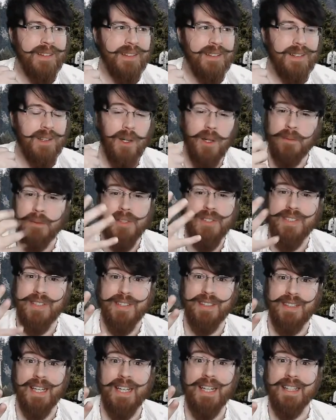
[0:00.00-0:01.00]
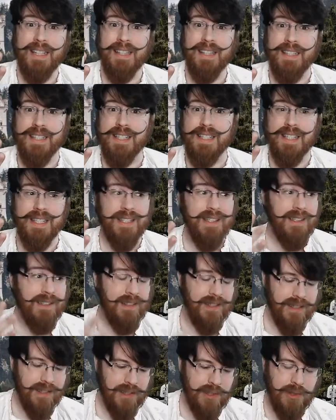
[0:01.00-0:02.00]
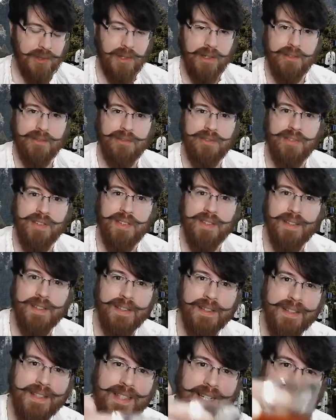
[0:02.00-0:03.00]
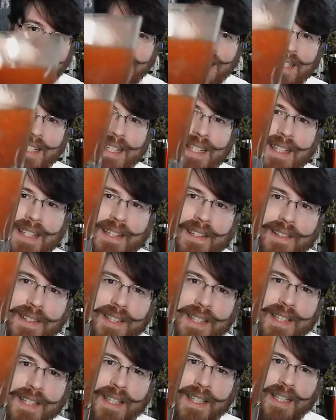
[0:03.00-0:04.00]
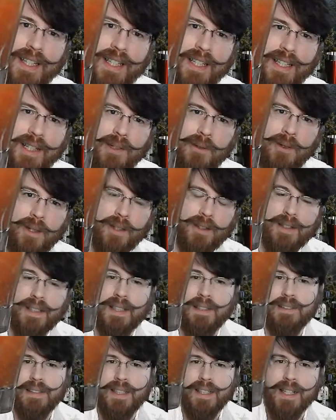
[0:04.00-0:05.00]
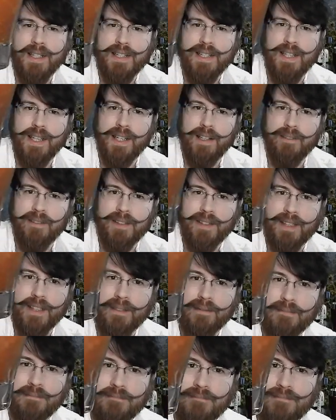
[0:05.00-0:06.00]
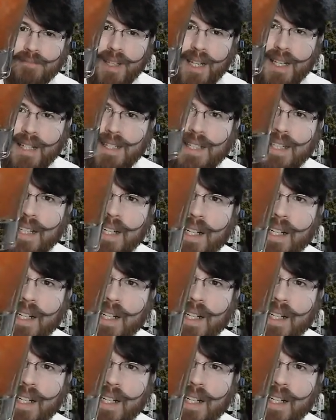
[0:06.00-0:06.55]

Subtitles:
almost like the sort of density that you're seeing here, where, well, I guess you can't see it